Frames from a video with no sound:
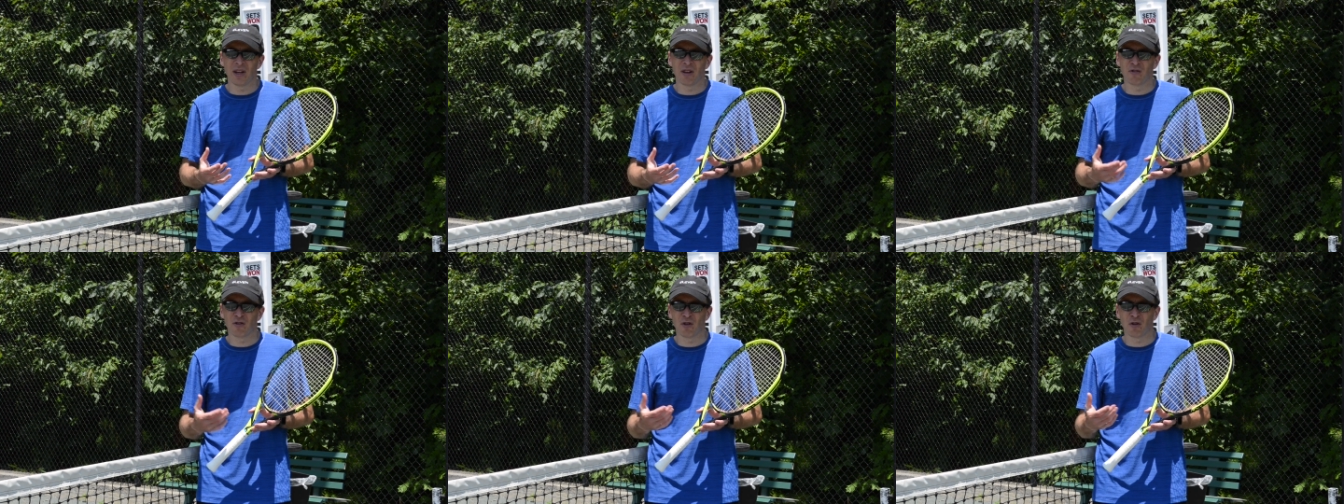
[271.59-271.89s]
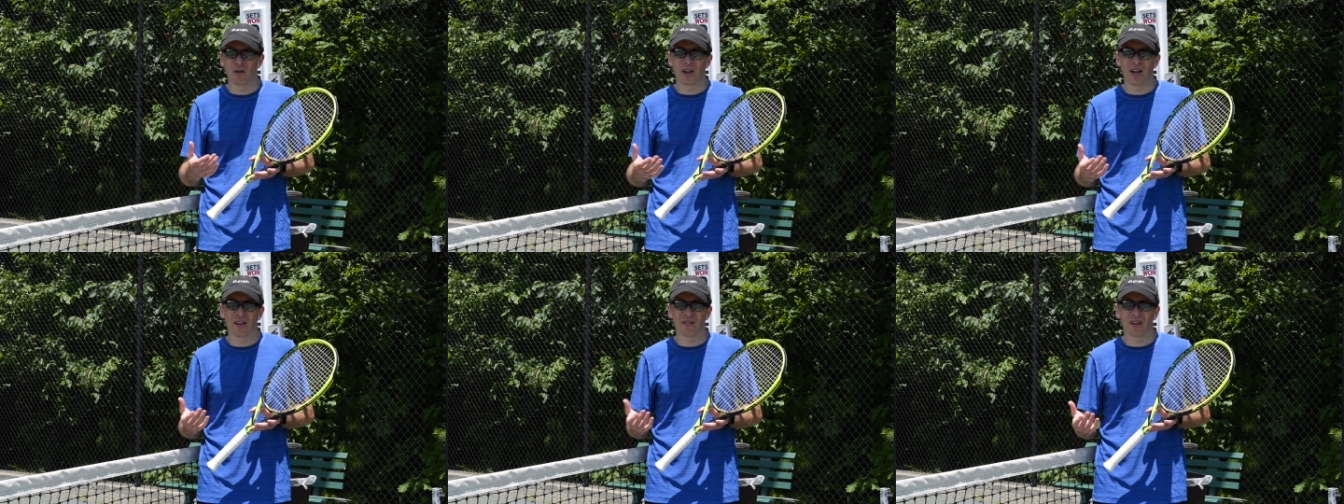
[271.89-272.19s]
and
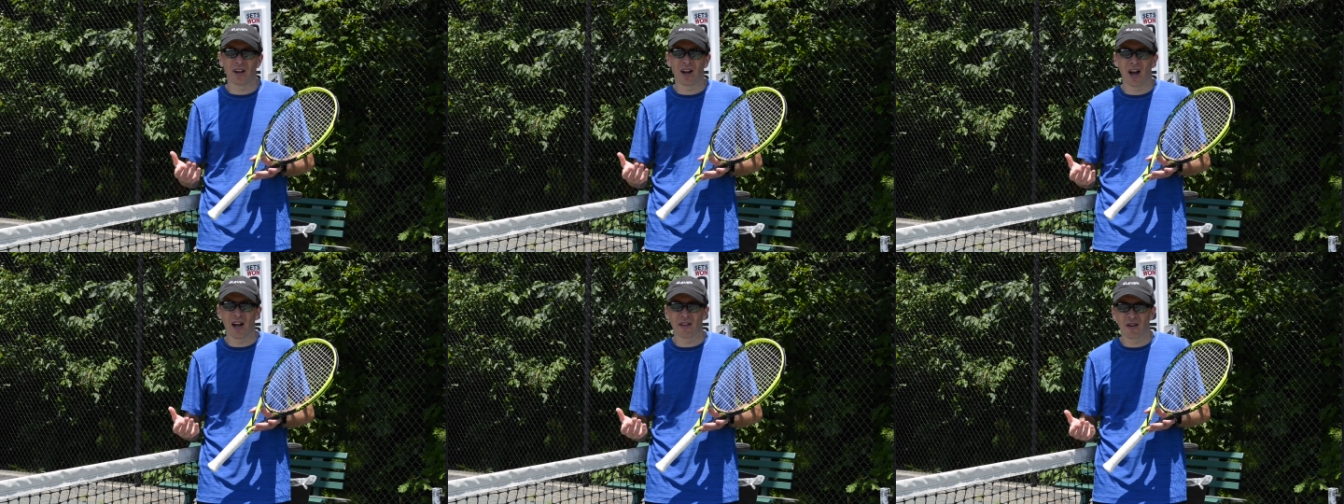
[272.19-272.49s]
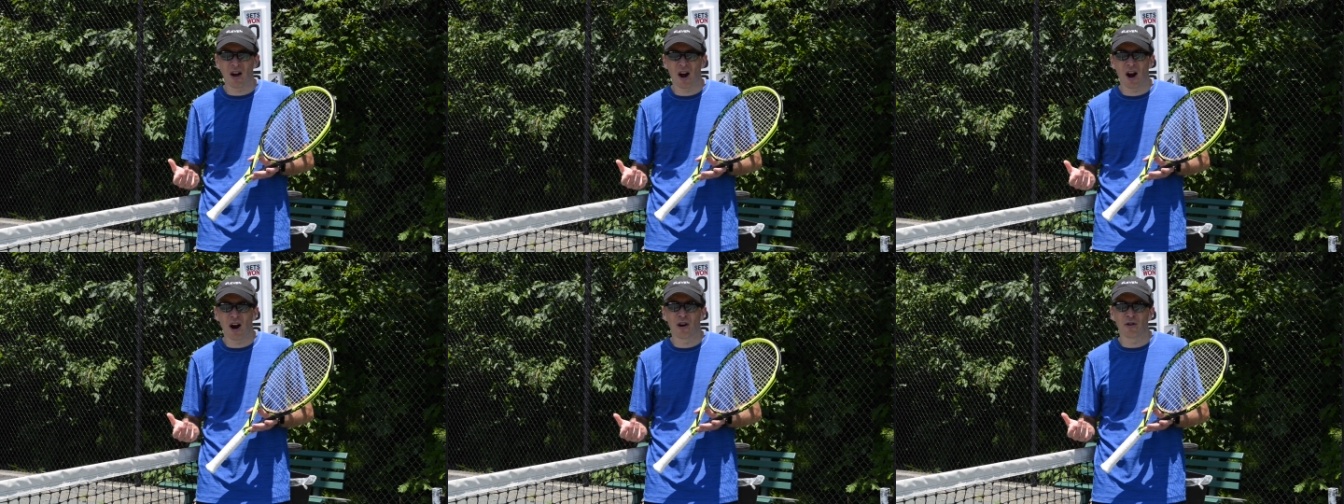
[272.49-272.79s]
certainly as I got
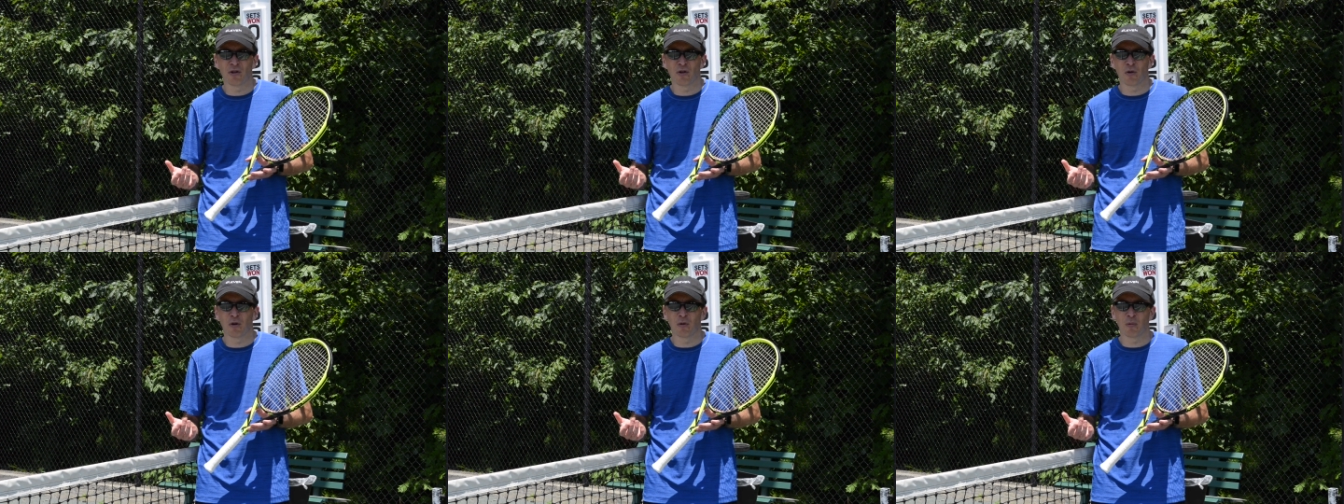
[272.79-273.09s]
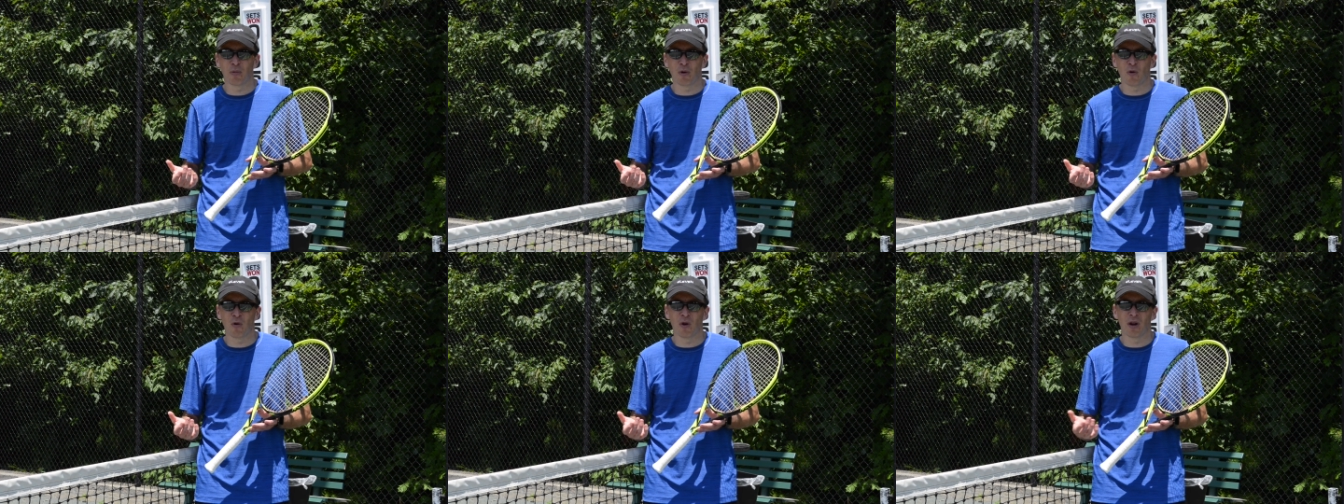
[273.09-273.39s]
tired doing
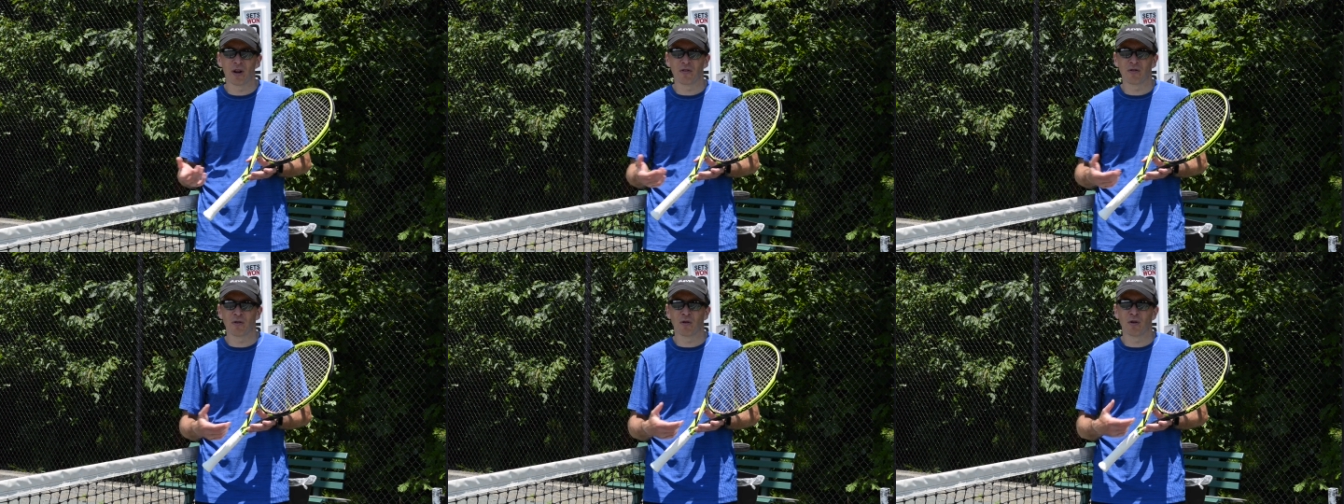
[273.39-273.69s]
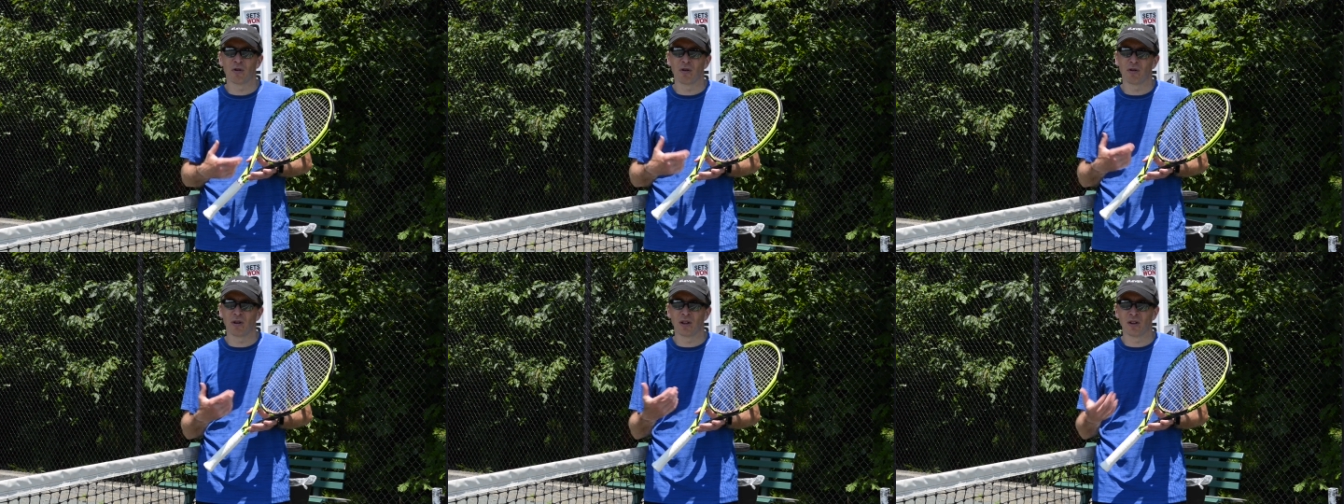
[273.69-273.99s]
points
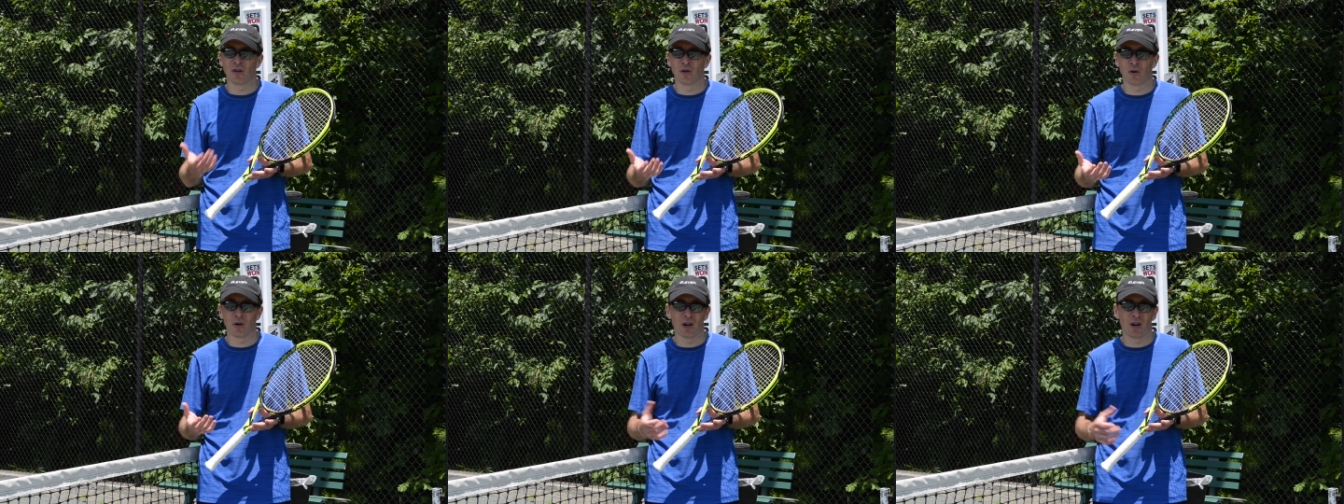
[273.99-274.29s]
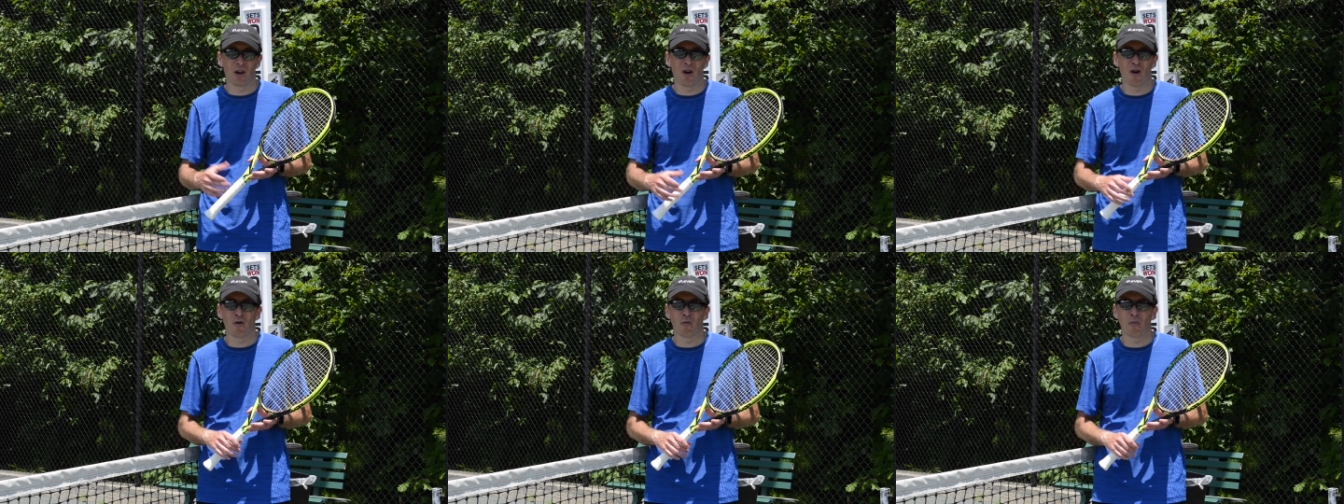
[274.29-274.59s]
or doing a
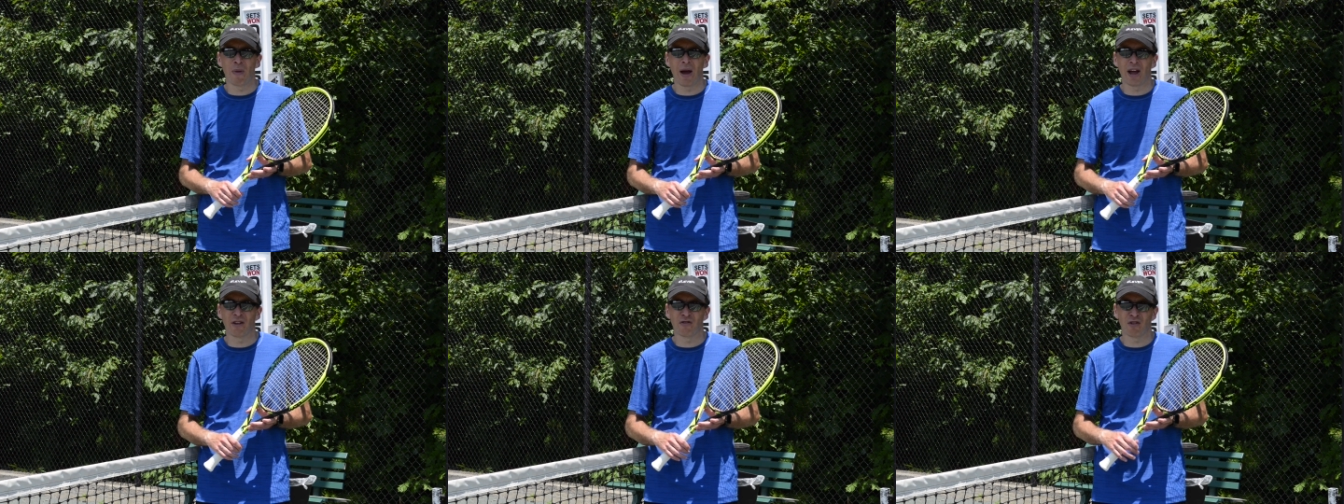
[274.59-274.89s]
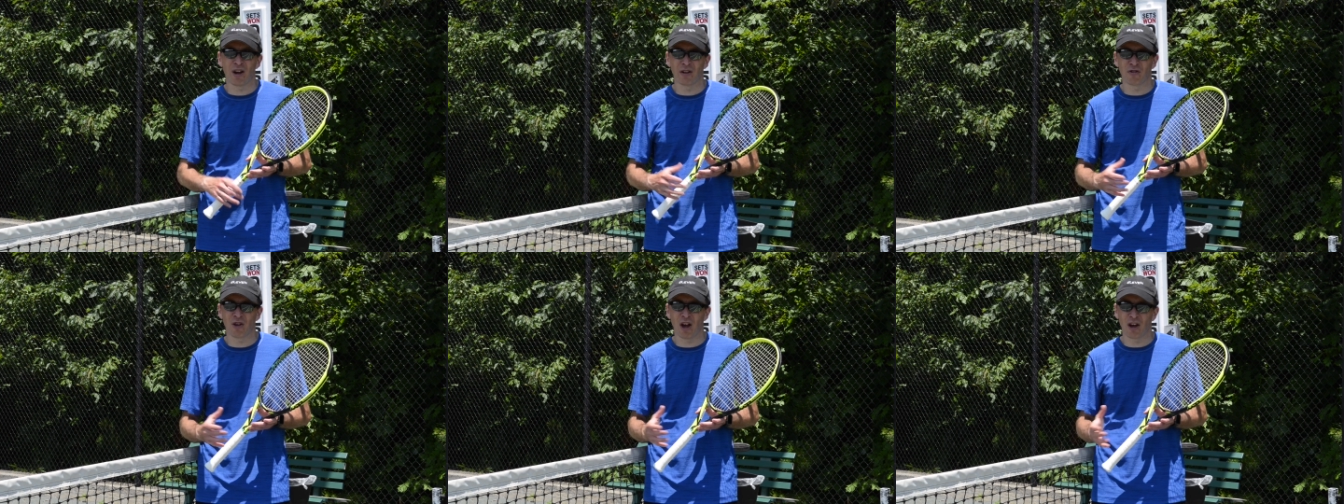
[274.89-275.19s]
long match,
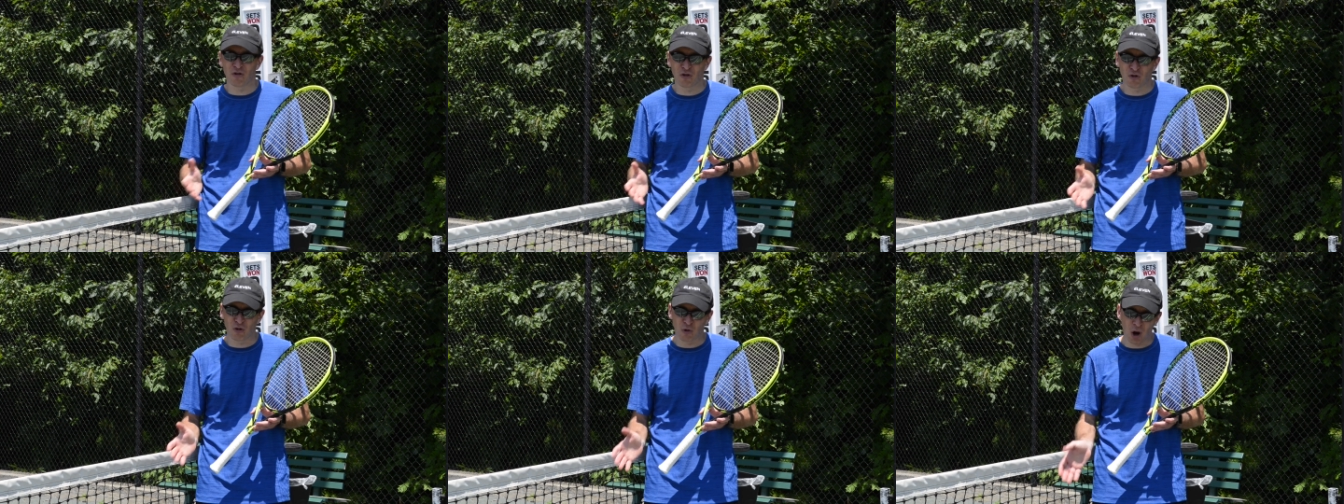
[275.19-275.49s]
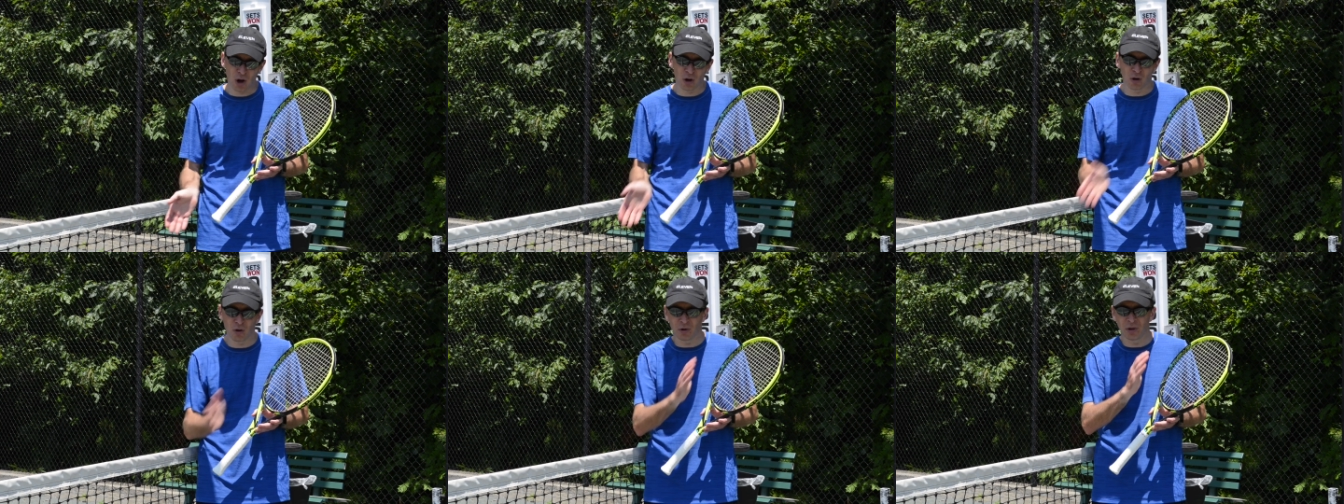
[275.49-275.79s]
I
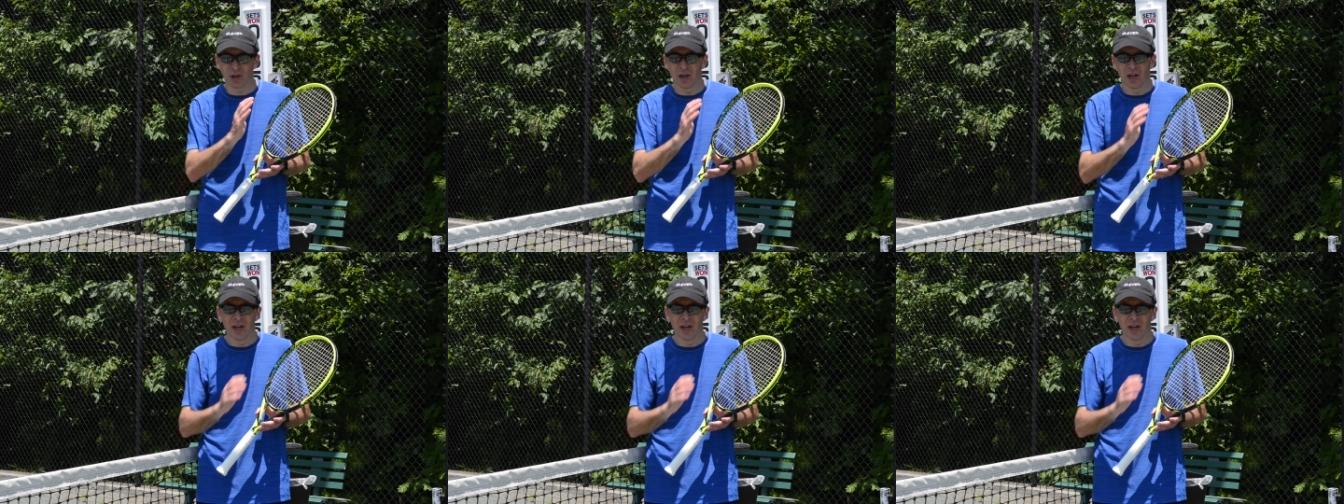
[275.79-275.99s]
struggled